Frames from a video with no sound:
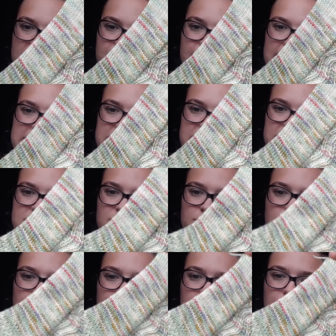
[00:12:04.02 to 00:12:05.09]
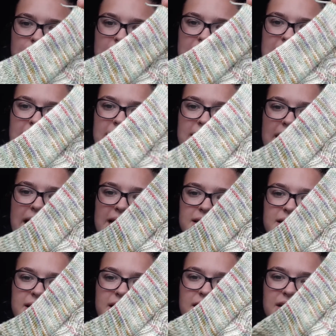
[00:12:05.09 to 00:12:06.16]
patches, some more greeny
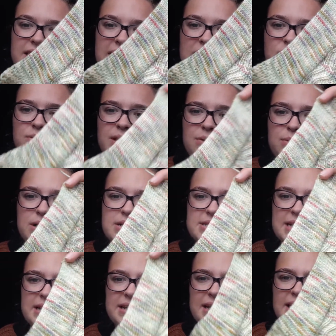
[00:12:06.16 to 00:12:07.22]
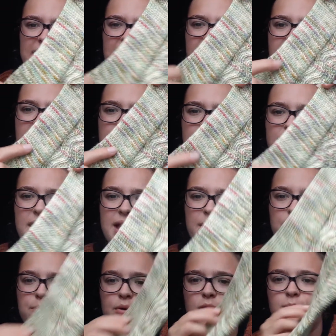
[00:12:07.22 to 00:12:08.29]
and yellowy ones, and then like pink
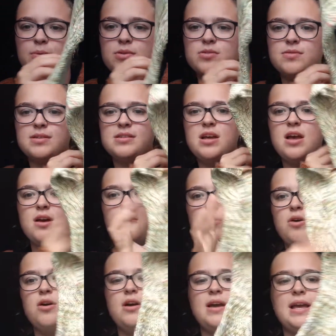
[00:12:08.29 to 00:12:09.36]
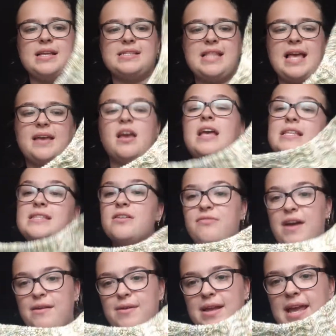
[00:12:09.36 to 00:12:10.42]
and purple one. It's like it's a
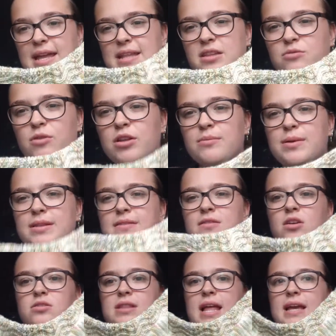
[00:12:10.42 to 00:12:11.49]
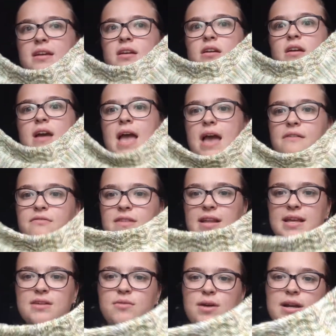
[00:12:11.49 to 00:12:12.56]
variegated one, but not like
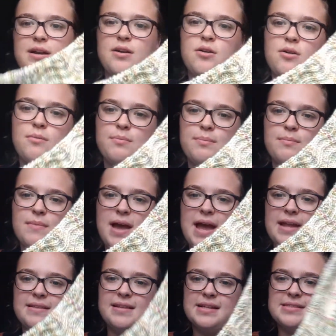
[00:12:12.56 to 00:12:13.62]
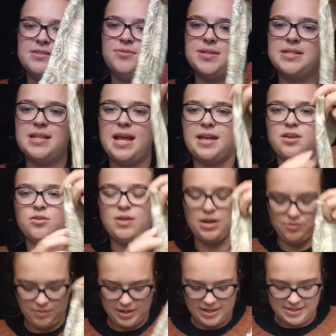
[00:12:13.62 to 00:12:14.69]
heavily, and that's the reason like you
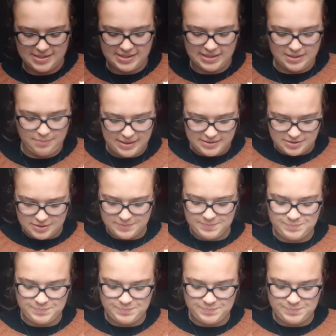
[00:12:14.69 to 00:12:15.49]
can really see the pattern.